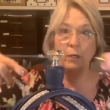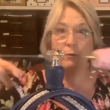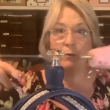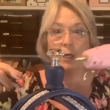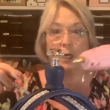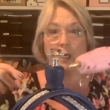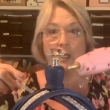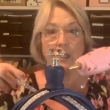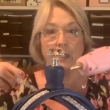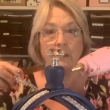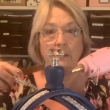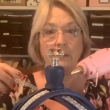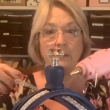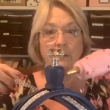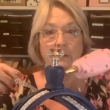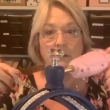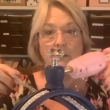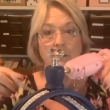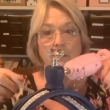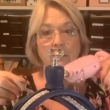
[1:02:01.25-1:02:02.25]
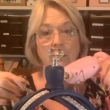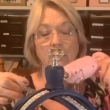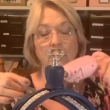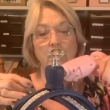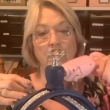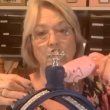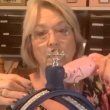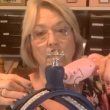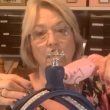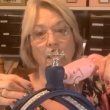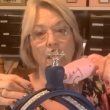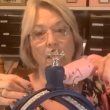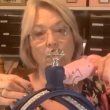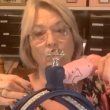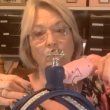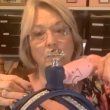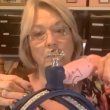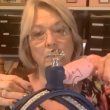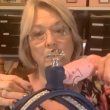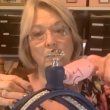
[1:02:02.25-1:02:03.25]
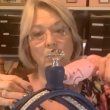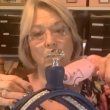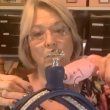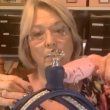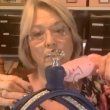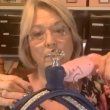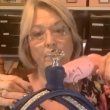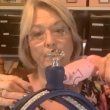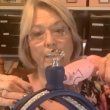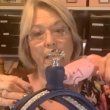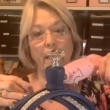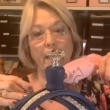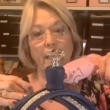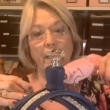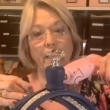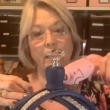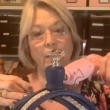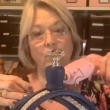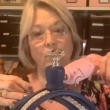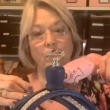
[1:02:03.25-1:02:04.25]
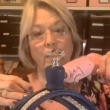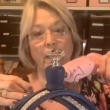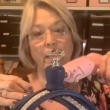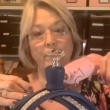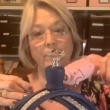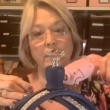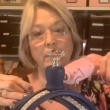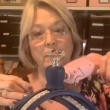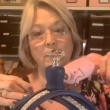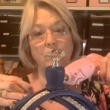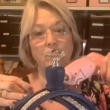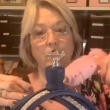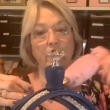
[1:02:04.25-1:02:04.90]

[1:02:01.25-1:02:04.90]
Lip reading: you. Okay. I want to start in the back and wrap